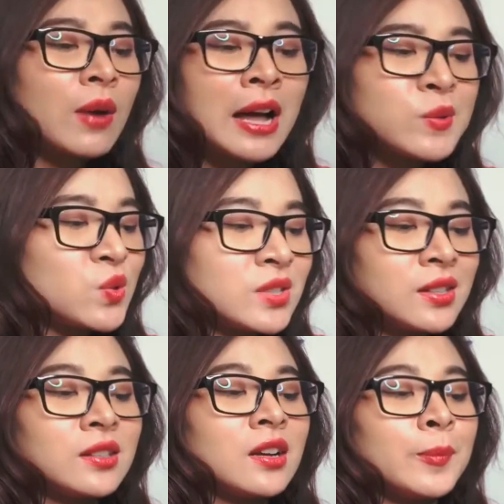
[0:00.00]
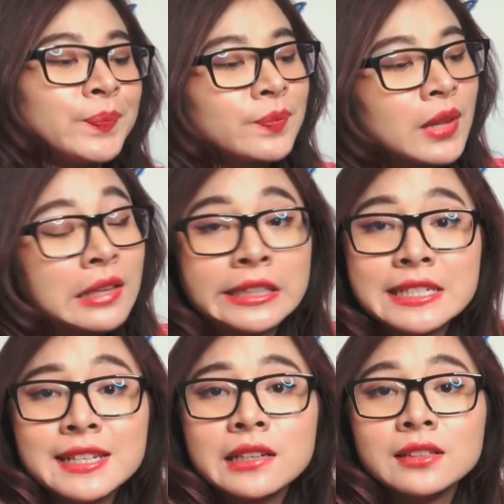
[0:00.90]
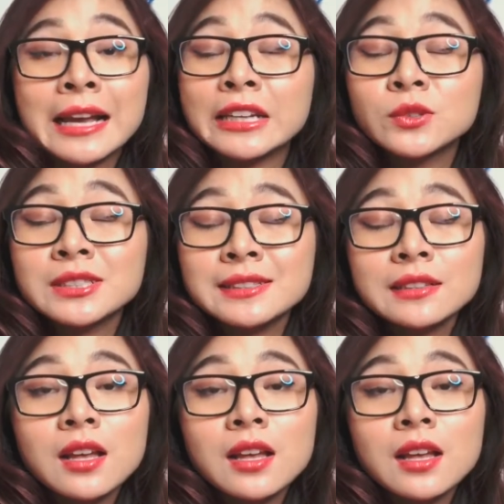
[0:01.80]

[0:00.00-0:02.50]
I'm using T6, Canon T6,